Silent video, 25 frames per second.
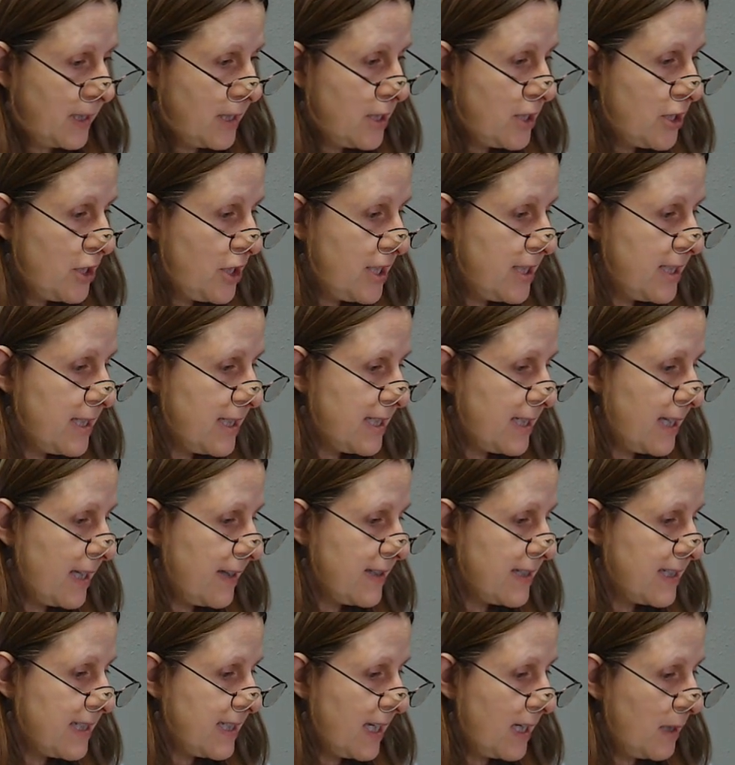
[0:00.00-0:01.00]
Jesus said the
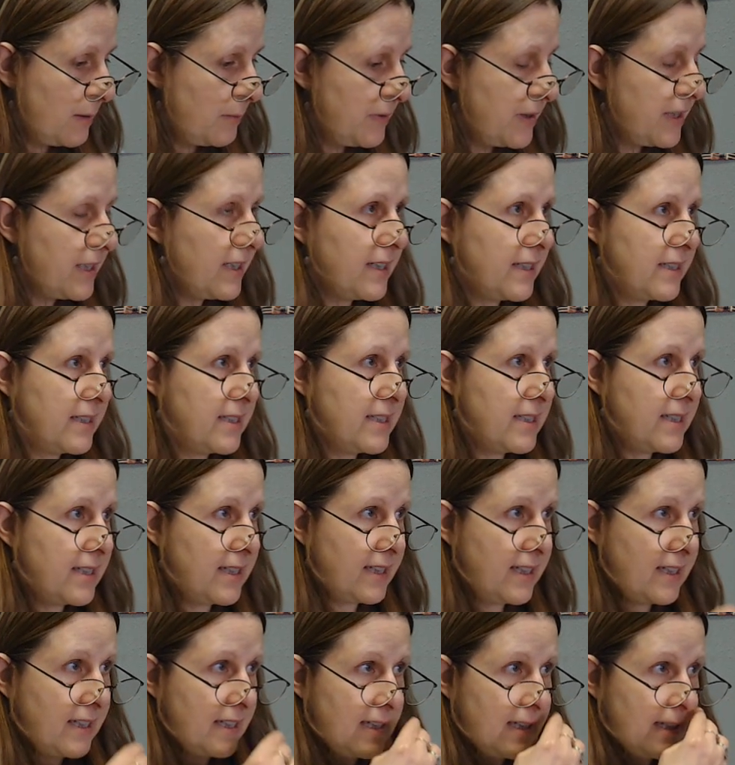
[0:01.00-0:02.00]
same thing, didn't
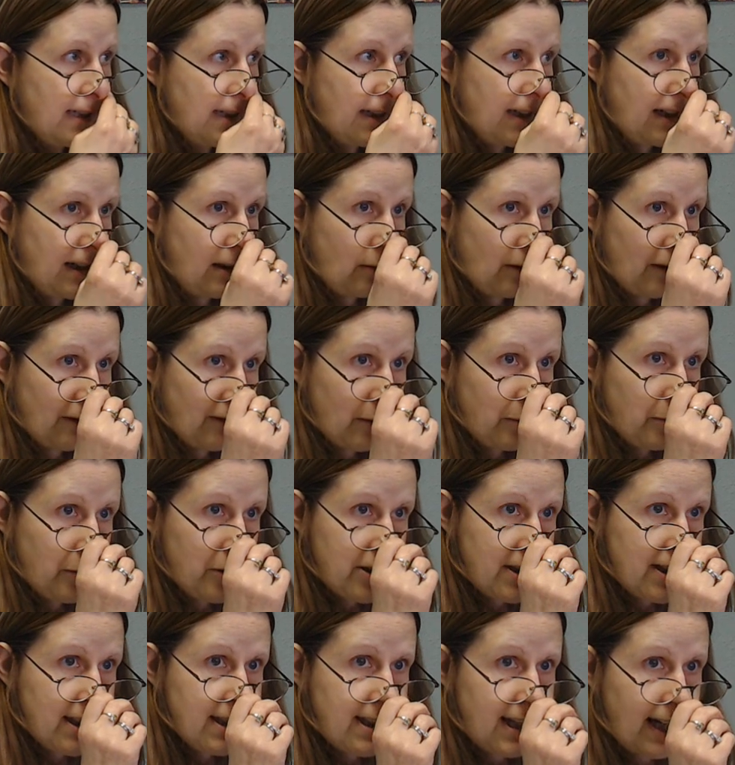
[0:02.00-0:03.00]
he? Whoever
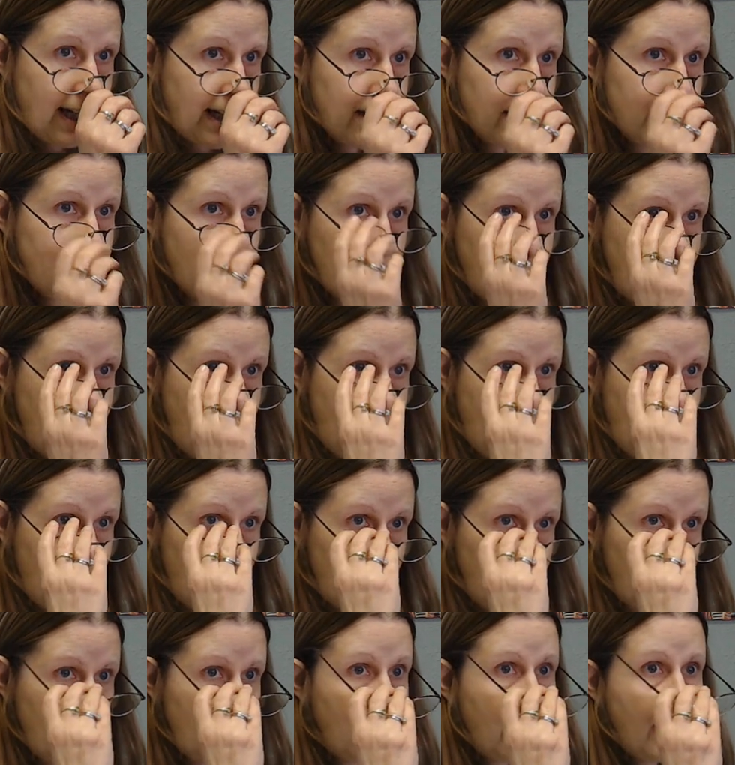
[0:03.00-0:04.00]
puts his hand to the
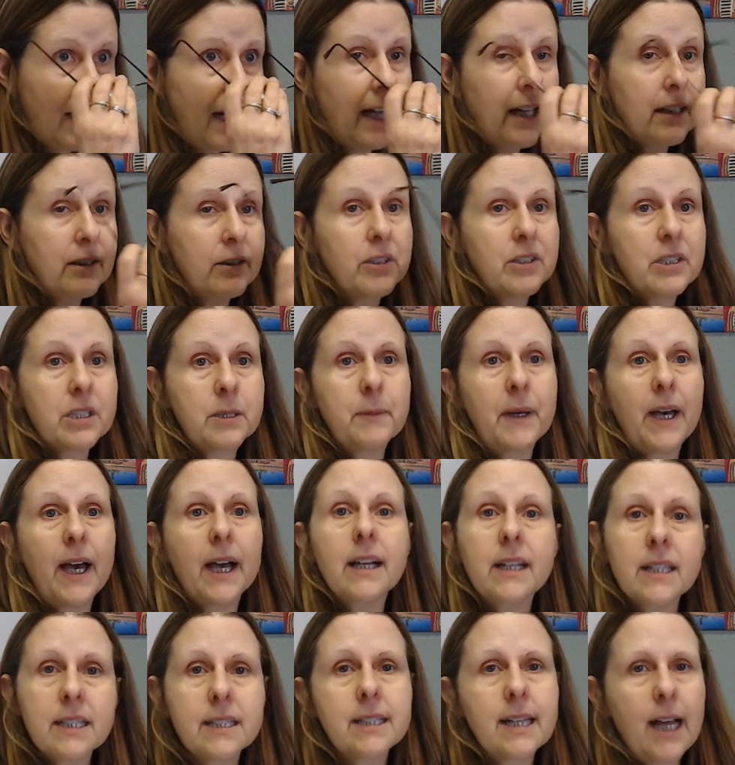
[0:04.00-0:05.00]
plow and looks back
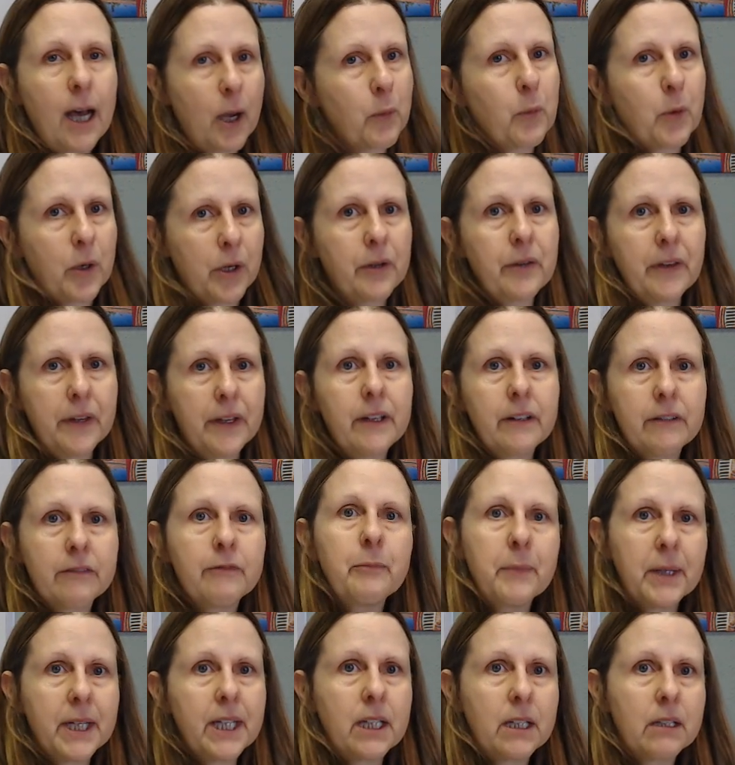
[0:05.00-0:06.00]
is not worthy of
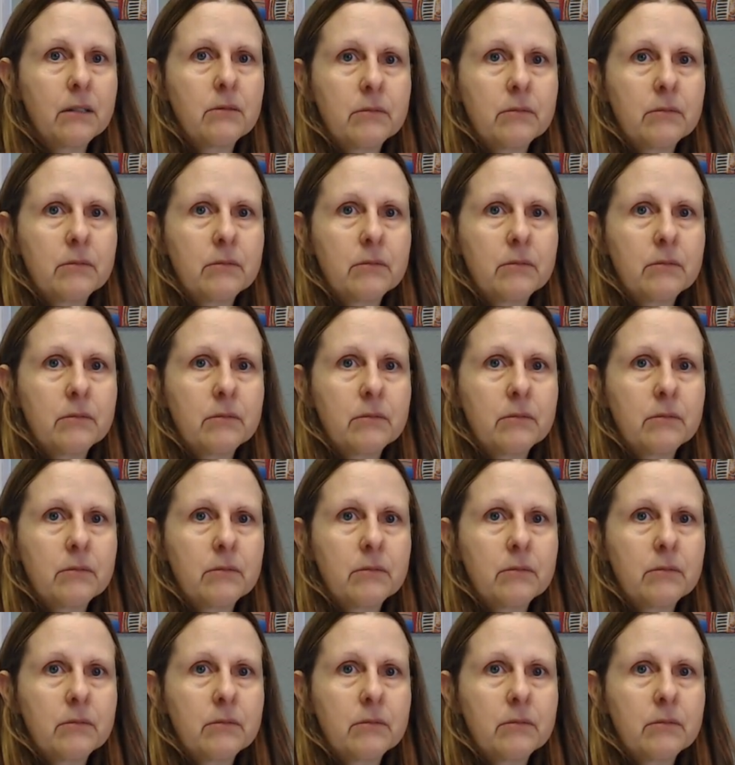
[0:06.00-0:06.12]
me.